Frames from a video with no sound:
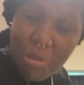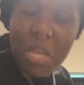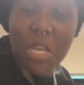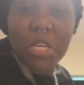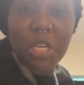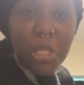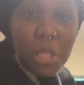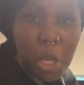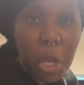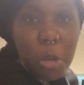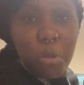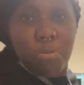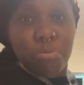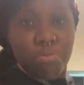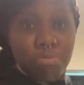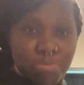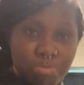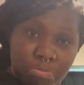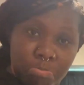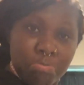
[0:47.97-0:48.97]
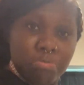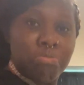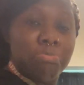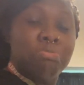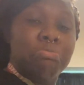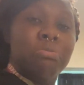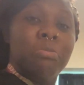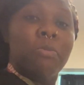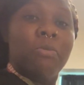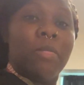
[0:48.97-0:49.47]
you know,
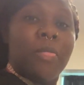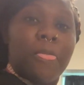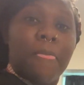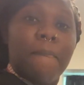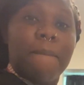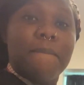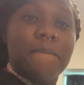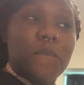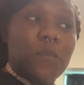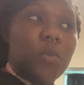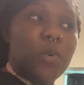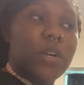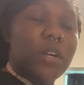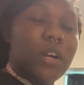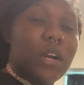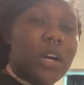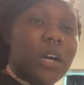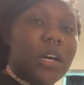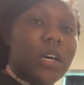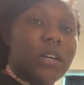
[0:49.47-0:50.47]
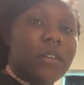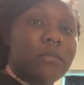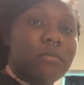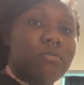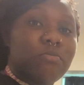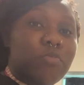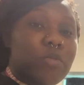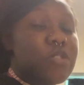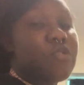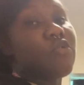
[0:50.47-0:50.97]
we're uh
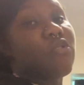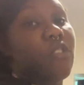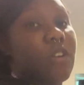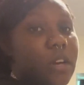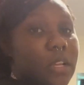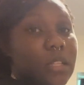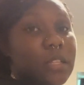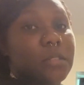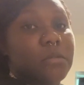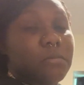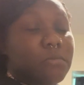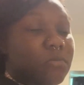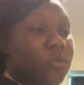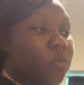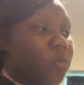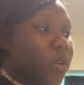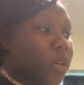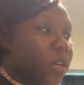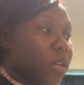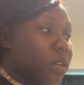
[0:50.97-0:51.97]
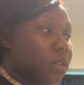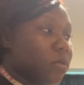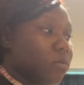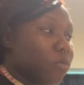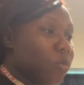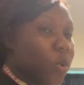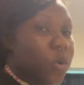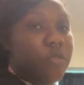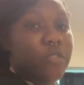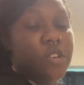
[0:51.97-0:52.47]
we're struggling, we're
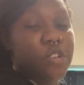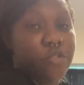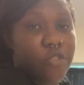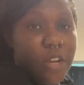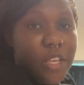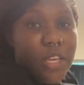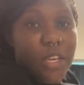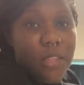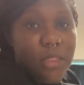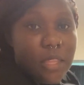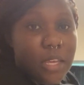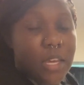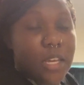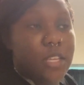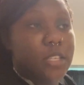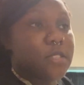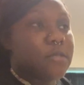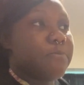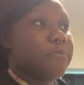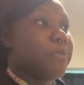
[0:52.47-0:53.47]
we're regretting things.